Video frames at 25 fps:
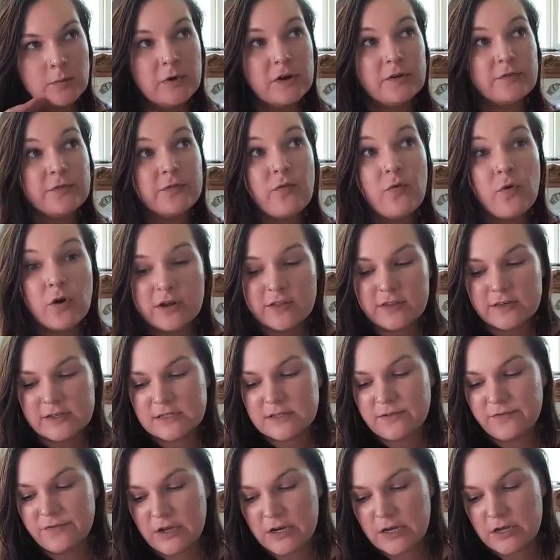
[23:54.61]
But for
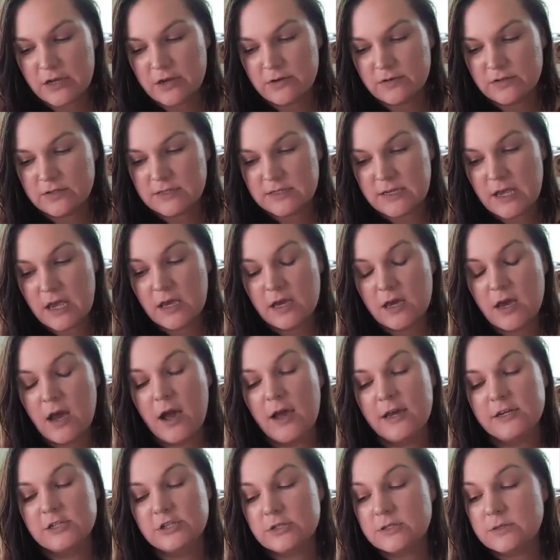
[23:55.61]
this video's sake,
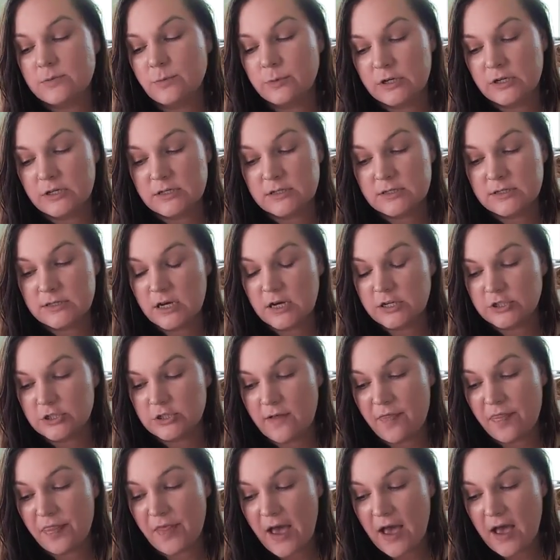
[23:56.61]
I just wanted to touch
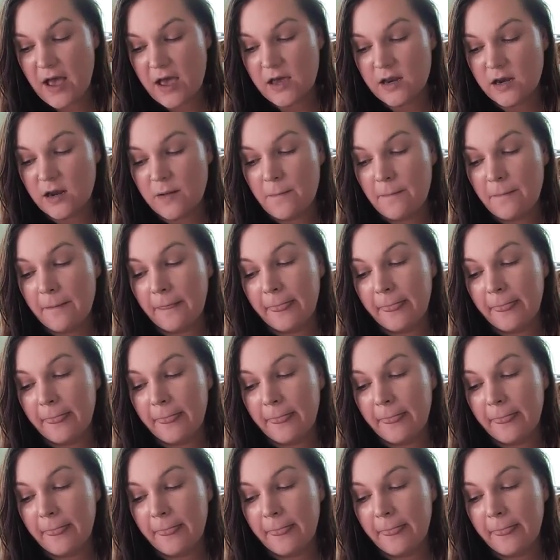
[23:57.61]
on that.